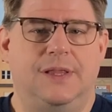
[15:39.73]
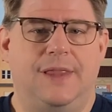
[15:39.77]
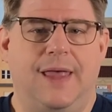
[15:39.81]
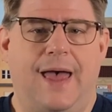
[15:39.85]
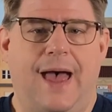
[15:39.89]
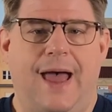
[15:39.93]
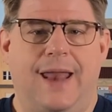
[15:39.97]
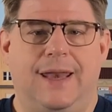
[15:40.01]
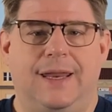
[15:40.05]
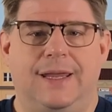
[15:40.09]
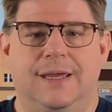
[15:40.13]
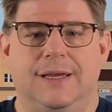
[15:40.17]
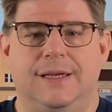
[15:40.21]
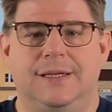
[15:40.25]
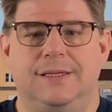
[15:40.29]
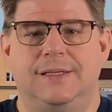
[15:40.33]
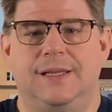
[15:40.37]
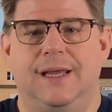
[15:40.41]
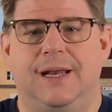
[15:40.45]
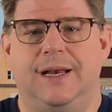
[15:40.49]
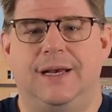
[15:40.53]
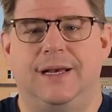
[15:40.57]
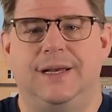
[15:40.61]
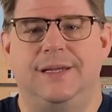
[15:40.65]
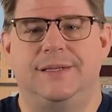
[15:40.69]
to that is
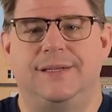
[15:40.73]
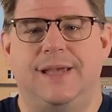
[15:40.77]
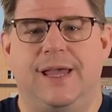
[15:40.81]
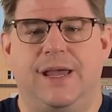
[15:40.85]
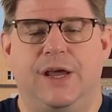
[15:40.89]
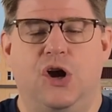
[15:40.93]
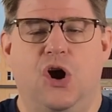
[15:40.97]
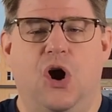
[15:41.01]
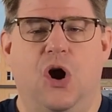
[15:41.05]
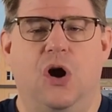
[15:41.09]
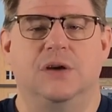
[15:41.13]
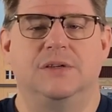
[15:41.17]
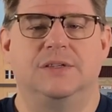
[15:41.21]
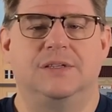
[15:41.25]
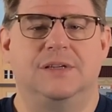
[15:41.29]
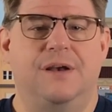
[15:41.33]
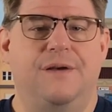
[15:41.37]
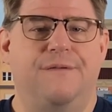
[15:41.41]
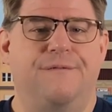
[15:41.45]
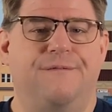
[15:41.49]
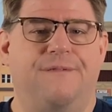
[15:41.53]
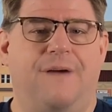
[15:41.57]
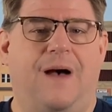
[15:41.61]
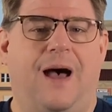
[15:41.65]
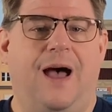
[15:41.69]
that it is a
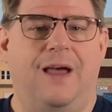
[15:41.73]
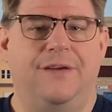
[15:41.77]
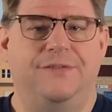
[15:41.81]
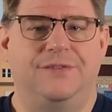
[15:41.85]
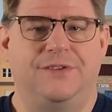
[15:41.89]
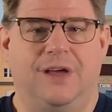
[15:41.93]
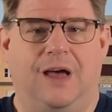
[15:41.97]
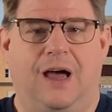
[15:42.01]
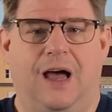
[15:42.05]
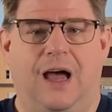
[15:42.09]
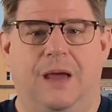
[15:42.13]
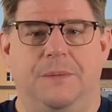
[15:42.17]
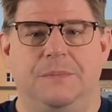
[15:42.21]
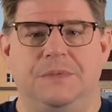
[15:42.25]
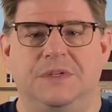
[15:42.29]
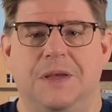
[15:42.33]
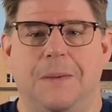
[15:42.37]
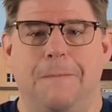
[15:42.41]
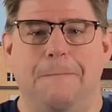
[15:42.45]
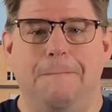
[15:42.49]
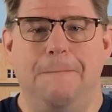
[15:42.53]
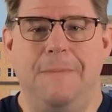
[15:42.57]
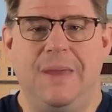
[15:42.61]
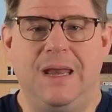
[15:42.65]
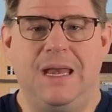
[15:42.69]
Carson 5x
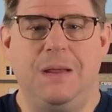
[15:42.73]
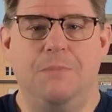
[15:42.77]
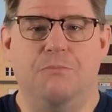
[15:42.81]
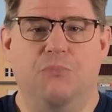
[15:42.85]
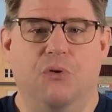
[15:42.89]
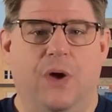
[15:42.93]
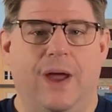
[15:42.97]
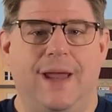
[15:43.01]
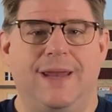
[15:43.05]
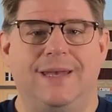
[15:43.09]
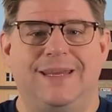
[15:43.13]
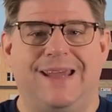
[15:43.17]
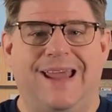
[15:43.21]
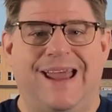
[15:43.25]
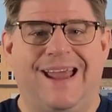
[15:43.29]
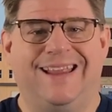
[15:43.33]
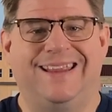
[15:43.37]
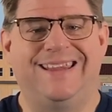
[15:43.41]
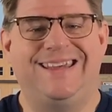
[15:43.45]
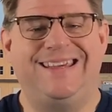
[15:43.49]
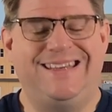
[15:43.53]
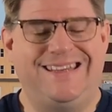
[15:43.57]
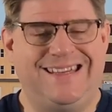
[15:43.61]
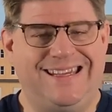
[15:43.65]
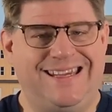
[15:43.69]
Mini Bright
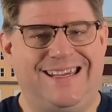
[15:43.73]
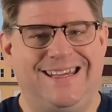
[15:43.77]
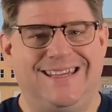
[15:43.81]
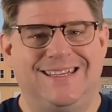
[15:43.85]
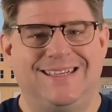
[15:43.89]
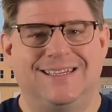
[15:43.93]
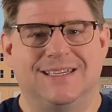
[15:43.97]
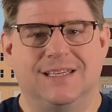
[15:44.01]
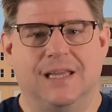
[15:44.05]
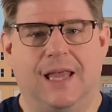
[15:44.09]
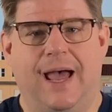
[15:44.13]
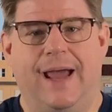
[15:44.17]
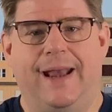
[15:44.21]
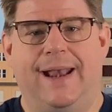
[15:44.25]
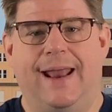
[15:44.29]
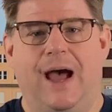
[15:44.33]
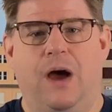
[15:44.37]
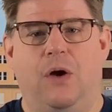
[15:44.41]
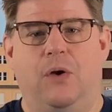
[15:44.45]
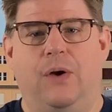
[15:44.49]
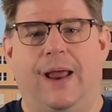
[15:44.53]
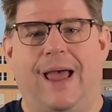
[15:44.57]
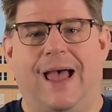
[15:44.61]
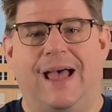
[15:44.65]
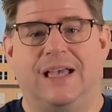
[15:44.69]
LED
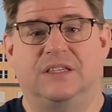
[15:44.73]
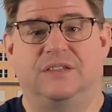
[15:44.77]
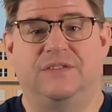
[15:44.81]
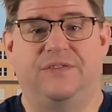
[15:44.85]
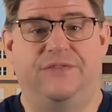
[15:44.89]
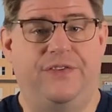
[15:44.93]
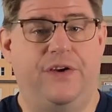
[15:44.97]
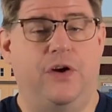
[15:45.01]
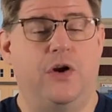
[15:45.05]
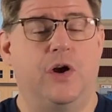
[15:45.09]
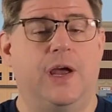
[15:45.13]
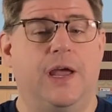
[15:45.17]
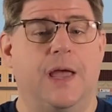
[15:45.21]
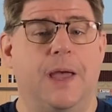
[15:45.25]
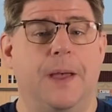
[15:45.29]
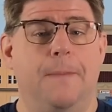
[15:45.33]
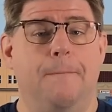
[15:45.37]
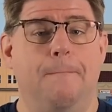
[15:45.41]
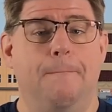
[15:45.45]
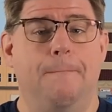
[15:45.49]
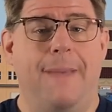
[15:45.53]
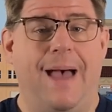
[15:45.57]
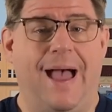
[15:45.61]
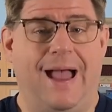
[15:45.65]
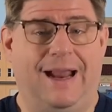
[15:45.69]
slide-out aspheric
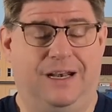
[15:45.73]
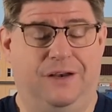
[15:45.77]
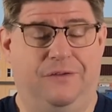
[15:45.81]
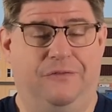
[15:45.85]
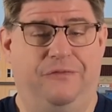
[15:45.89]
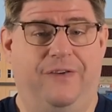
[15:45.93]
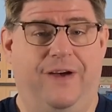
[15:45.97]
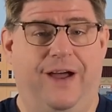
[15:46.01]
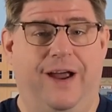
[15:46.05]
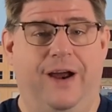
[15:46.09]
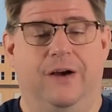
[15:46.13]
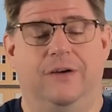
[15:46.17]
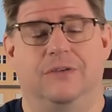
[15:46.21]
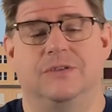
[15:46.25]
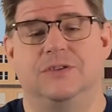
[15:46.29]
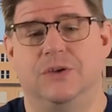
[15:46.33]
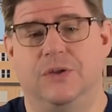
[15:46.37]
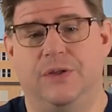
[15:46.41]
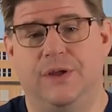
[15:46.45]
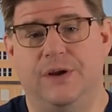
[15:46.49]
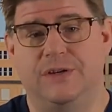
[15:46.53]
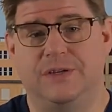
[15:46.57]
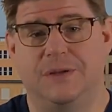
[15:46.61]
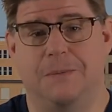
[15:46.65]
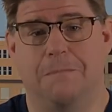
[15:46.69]
magnifier. So
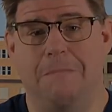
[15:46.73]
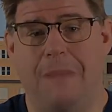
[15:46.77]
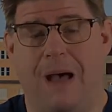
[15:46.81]
there's a